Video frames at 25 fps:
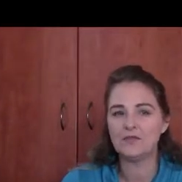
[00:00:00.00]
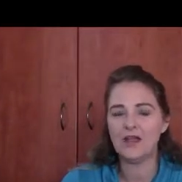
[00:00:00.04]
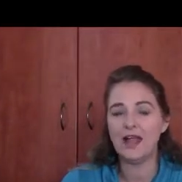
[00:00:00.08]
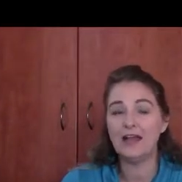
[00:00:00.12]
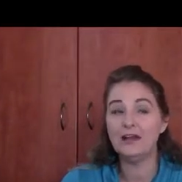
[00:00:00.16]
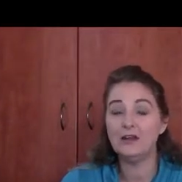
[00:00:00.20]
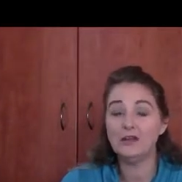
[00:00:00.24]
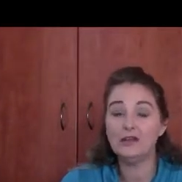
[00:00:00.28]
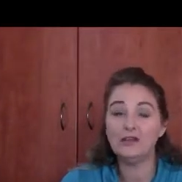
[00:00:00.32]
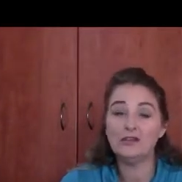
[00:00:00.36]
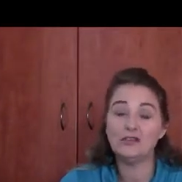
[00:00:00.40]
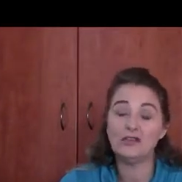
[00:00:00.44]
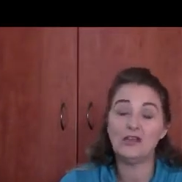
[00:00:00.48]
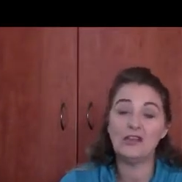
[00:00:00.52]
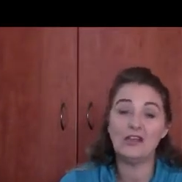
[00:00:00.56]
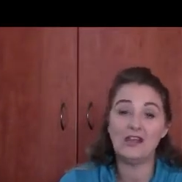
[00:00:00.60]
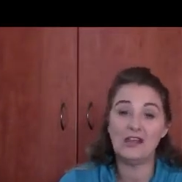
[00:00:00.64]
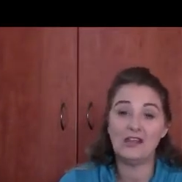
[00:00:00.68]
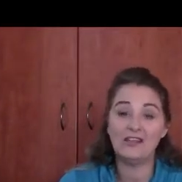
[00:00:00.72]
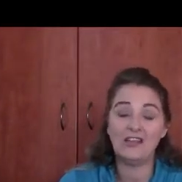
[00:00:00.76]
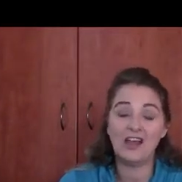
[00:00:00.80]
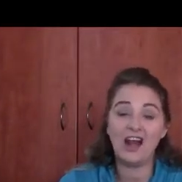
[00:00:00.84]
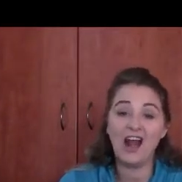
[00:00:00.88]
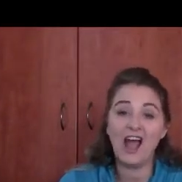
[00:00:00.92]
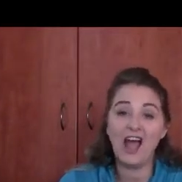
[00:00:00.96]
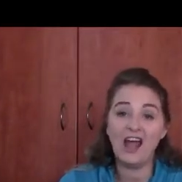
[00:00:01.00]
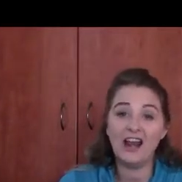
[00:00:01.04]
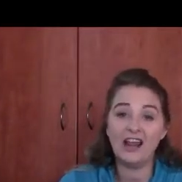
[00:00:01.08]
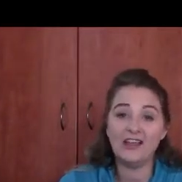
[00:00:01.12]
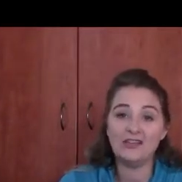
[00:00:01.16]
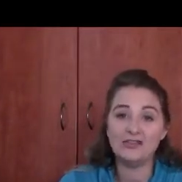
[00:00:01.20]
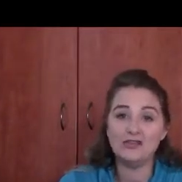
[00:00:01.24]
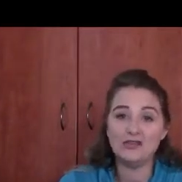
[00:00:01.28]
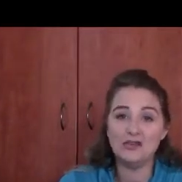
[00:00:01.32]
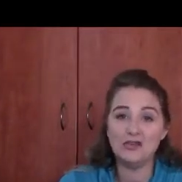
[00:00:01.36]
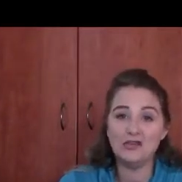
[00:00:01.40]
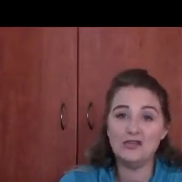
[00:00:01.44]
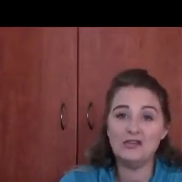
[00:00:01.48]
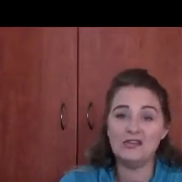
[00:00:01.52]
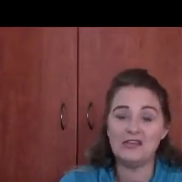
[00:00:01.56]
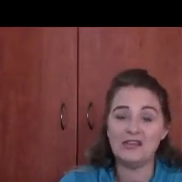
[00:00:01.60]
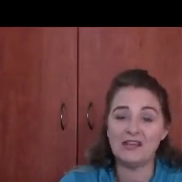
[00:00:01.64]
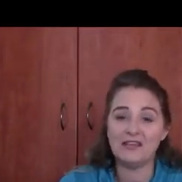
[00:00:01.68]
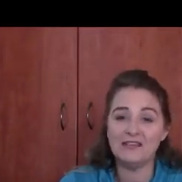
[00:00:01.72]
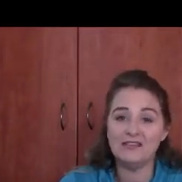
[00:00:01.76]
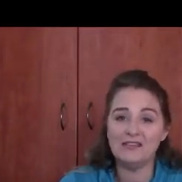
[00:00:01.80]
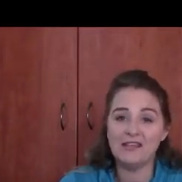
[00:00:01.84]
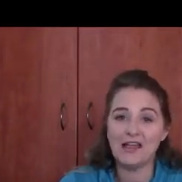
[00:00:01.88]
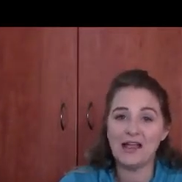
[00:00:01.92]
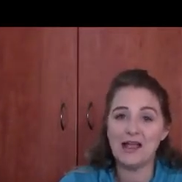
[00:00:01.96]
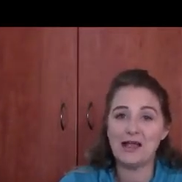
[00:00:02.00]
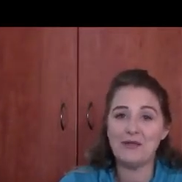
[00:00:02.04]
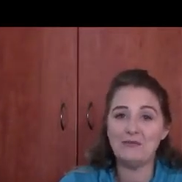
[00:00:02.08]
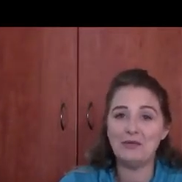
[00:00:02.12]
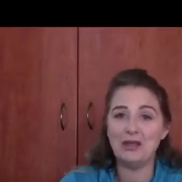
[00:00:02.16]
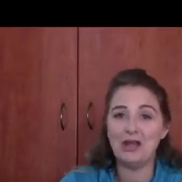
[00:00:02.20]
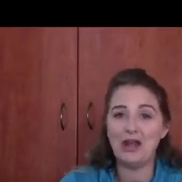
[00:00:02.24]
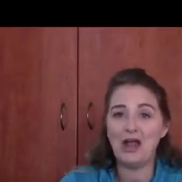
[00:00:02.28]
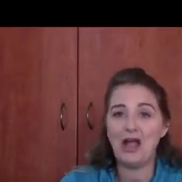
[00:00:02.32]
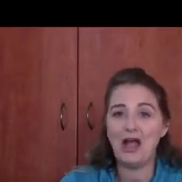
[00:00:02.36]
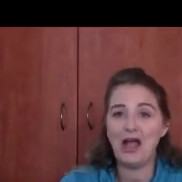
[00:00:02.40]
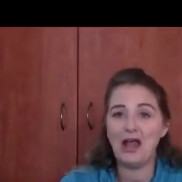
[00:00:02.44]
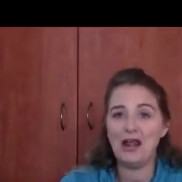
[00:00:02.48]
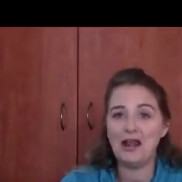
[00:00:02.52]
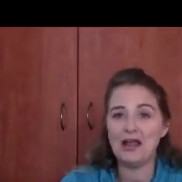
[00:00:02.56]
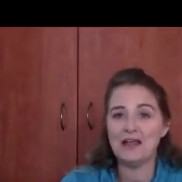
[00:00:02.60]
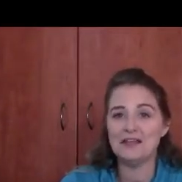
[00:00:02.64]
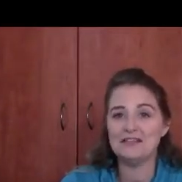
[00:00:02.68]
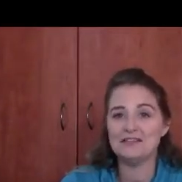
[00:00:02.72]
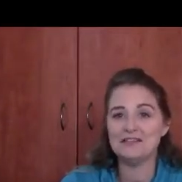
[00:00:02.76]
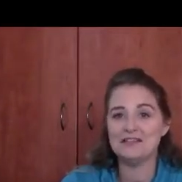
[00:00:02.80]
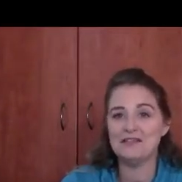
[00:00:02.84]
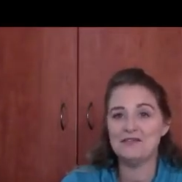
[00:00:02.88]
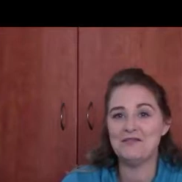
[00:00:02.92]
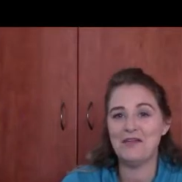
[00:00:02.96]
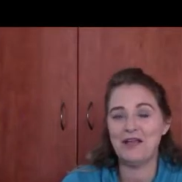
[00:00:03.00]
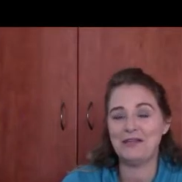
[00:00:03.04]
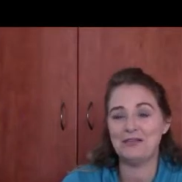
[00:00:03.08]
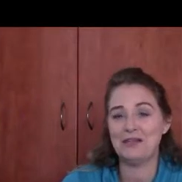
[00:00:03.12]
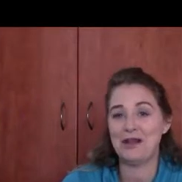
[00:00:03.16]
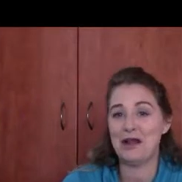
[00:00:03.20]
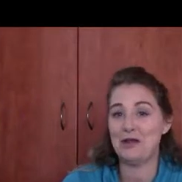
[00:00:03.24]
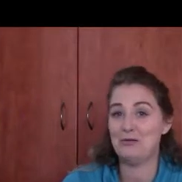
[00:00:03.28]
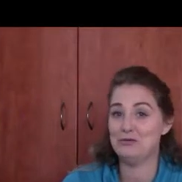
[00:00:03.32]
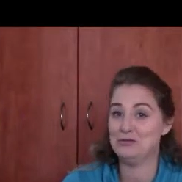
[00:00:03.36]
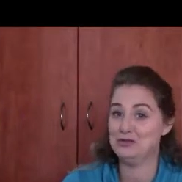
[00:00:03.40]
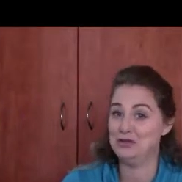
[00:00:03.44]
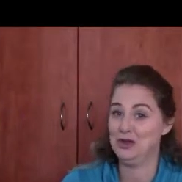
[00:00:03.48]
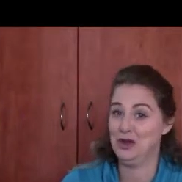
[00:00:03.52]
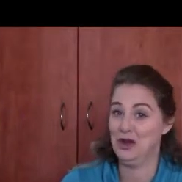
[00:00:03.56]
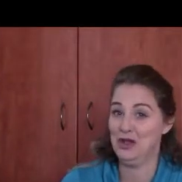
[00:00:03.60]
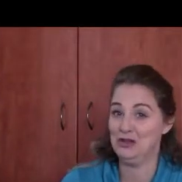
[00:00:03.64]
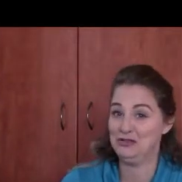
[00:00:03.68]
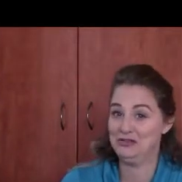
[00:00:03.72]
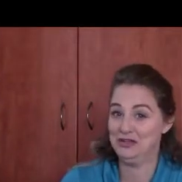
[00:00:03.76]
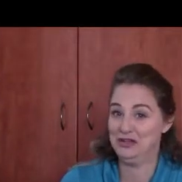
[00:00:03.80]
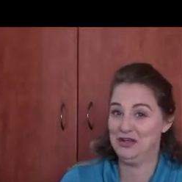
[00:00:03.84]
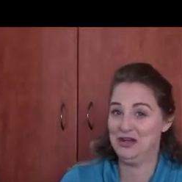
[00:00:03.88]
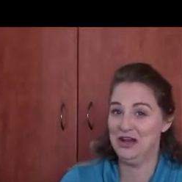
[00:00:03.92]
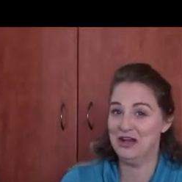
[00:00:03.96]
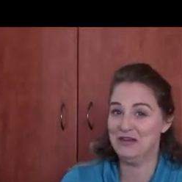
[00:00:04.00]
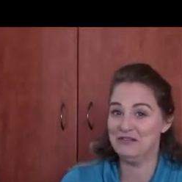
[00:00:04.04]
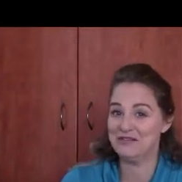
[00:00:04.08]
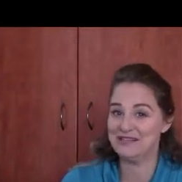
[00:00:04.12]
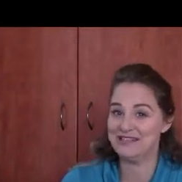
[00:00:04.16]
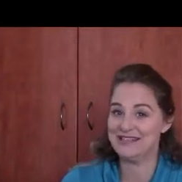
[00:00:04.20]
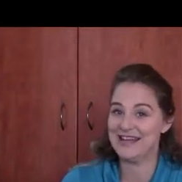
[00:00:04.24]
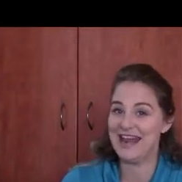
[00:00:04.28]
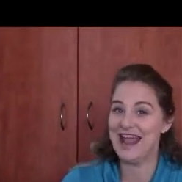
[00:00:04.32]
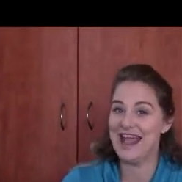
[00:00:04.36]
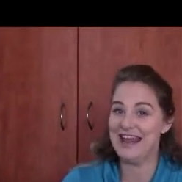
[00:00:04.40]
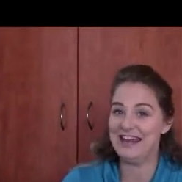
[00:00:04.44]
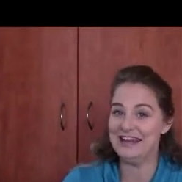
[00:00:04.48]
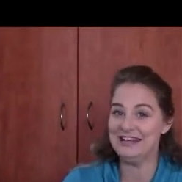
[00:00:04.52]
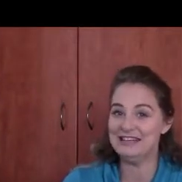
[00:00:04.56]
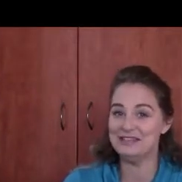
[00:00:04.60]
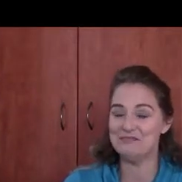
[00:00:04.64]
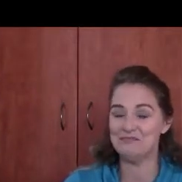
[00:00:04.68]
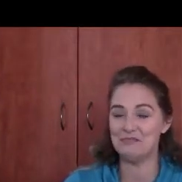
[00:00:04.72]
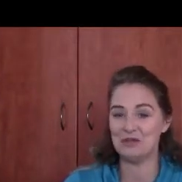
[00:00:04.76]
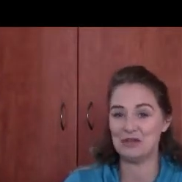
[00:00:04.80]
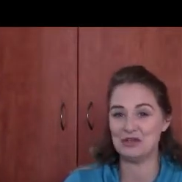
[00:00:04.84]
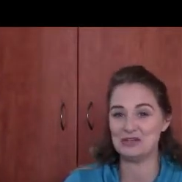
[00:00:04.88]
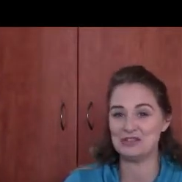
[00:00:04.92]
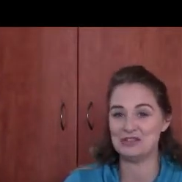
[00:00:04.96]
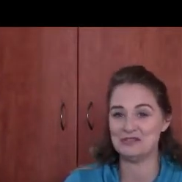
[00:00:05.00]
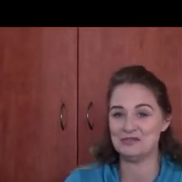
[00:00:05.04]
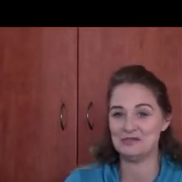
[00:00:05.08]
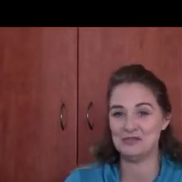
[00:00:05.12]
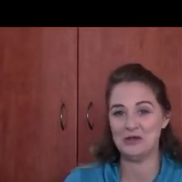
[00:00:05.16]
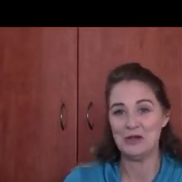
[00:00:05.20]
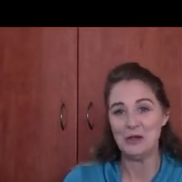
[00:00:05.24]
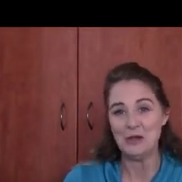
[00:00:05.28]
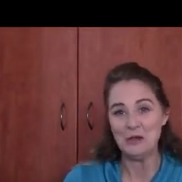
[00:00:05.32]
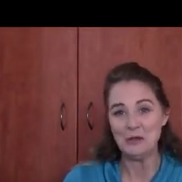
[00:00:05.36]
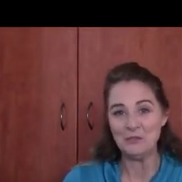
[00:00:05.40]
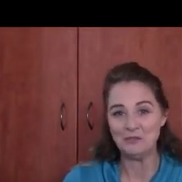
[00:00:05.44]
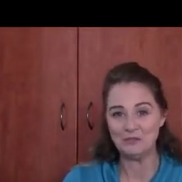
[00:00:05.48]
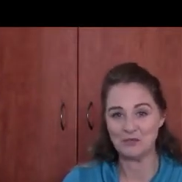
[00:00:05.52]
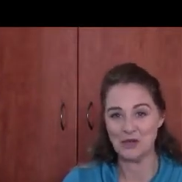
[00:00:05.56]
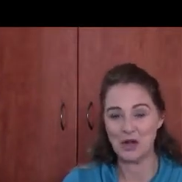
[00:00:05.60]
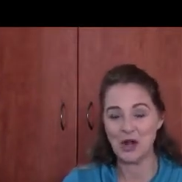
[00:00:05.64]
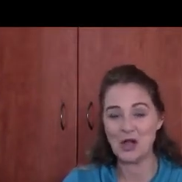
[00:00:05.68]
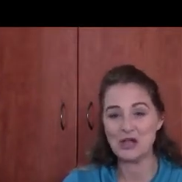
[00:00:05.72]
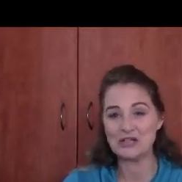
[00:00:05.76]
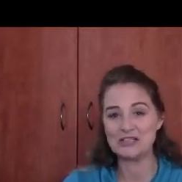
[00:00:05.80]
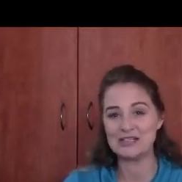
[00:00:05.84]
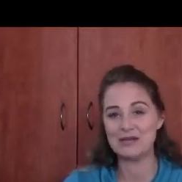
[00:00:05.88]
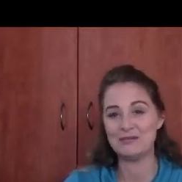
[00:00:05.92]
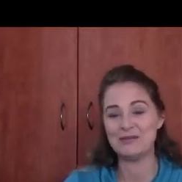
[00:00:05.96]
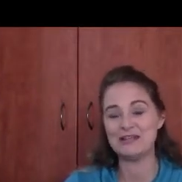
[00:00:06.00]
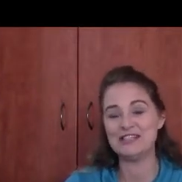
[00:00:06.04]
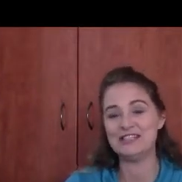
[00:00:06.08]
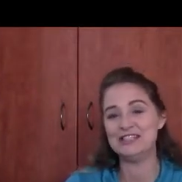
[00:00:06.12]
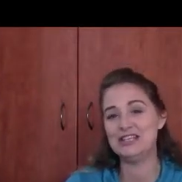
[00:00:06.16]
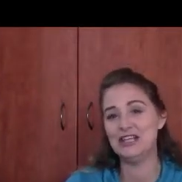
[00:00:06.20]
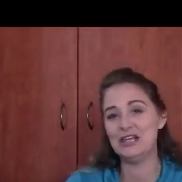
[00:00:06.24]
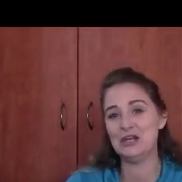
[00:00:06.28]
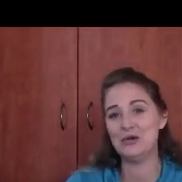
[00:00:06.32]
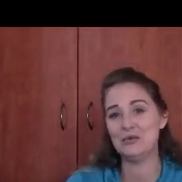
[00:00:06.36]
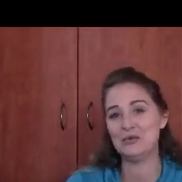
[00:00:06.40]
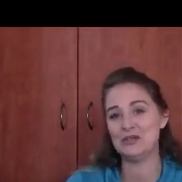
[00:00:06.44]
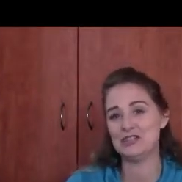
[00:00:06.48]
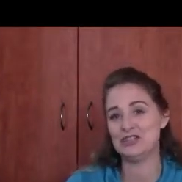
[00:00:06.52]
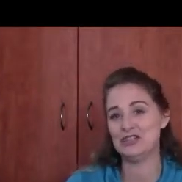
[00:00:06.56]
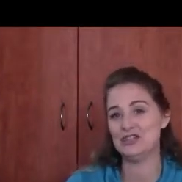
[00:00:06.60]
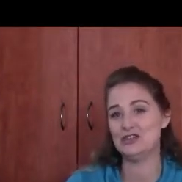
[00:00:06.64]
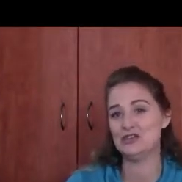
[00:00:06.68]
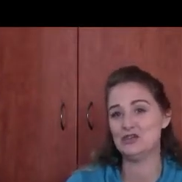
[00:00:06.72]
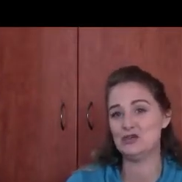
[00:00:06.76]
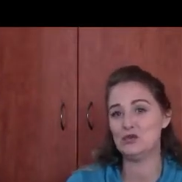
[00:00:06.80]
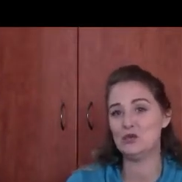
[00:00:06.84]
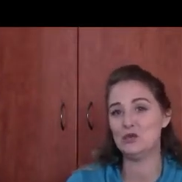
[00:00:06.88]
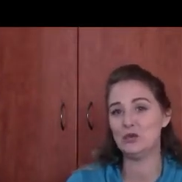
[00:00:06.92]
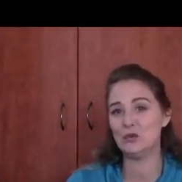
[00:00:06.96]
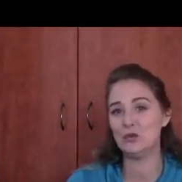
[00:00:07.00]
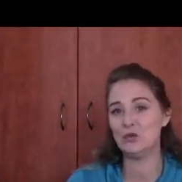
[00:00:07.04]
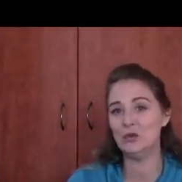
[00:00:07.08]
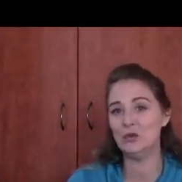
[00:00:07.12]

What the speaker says: And so that highlights two things. It highlights the fact that I was the last to know I was an addict, because the last time I'd seen her was in school.